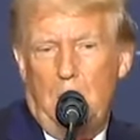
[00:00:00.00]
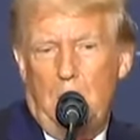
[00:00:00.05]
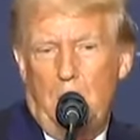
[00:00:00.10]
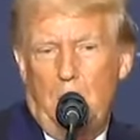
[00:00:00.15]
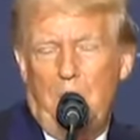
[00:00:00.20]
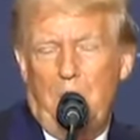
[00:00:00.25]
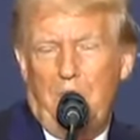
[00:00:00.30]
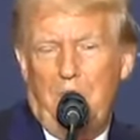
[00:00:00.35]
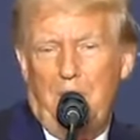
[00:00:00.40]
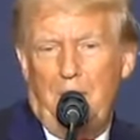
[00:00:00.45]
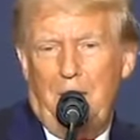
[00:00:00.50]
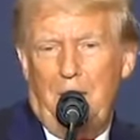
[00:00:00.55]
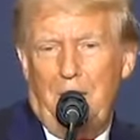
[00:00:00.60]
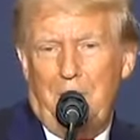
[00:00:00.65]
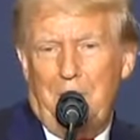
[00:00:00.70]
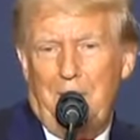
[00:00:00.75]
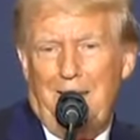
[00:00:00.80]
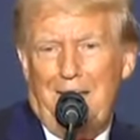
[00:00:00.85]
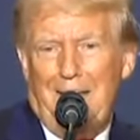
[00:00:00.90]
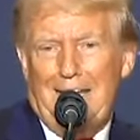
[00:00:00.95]
We fill it up
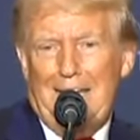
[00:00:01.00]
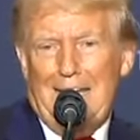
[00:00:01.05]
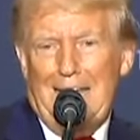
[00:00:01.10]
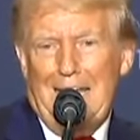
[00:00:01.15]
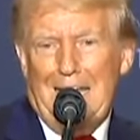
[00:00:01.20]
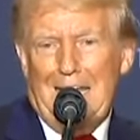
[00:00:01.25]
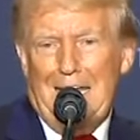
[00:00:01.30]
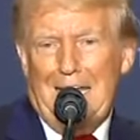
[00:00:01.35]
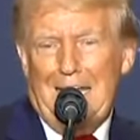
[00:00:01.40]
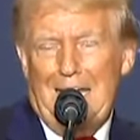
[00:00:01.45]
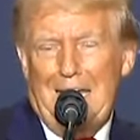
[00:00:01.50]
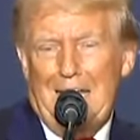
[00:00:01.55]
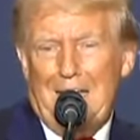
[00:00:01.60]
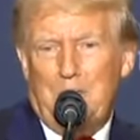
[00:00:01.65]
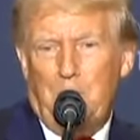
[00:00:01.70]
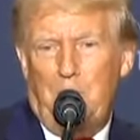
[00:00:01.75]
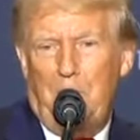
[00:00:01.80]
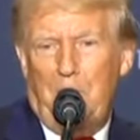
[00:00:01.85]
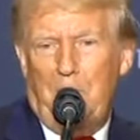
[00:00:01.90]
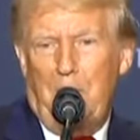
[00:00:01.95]
with a little tank of gas.
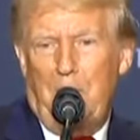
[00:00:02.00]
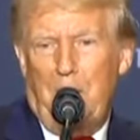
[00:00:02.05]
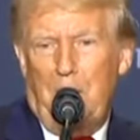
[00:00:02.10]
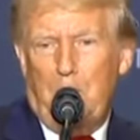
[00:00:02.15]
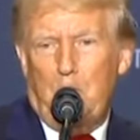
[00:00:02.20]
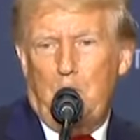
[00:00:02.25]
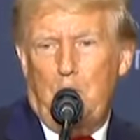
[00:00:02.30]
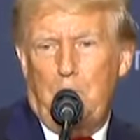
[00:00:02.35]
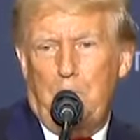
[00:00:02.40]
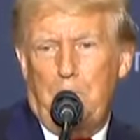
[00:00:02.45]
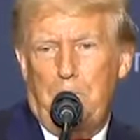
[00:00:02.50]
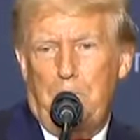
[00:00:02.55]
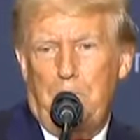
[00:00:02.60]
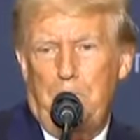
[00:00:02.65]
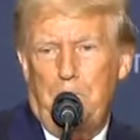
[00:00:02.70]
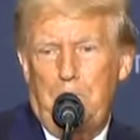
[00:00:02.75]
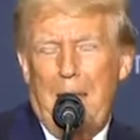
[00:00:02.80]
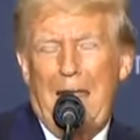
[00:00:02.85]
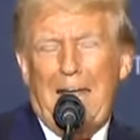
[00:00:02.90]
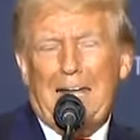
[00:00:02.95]
We fly it to
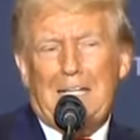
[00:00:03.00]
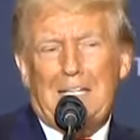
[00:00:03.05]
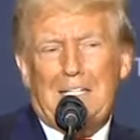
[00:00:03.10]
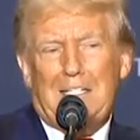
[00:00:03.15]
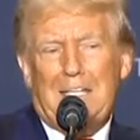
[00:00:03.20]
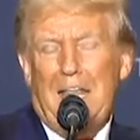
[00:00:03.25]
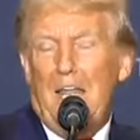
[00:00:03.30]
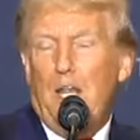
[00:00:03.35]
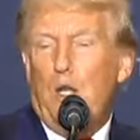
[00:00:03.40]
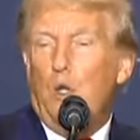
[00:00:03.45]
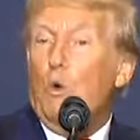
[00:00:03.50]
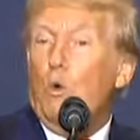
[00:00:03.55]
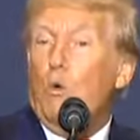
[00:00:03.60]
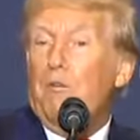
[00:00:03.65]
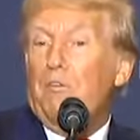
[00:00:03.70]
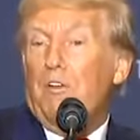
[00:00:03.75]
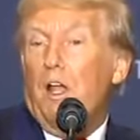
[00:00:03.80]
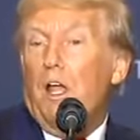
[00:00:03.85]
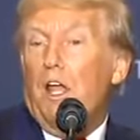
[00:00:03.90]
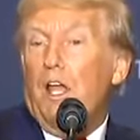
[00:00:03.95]
Pakistan, or we
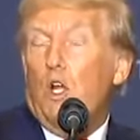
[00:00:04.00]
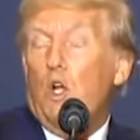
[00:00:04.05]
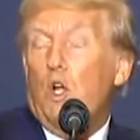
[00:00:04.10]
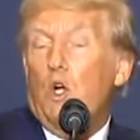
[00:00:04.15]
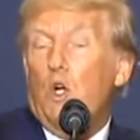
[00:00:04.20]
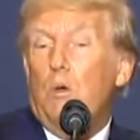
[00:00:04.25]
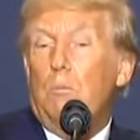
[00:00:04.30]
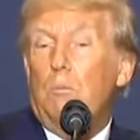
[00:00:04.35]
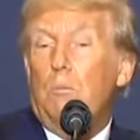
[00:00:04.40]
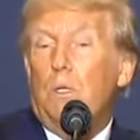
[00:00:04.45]
fly it home.